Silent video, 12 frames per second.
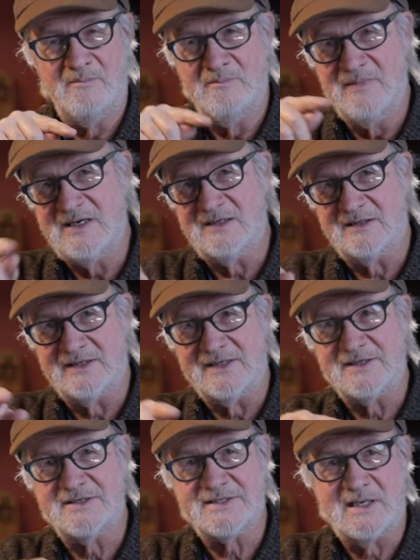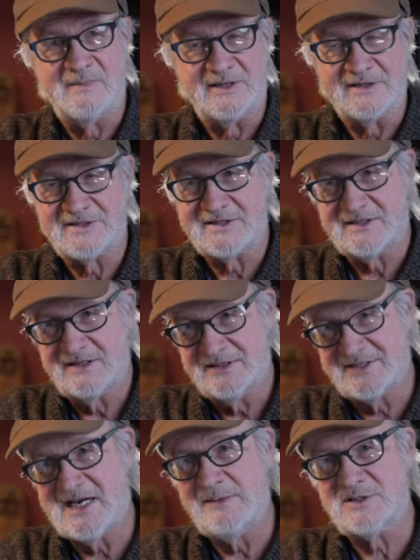mingling some of this
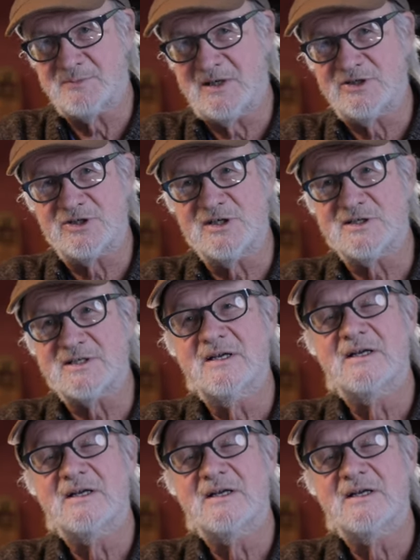same species,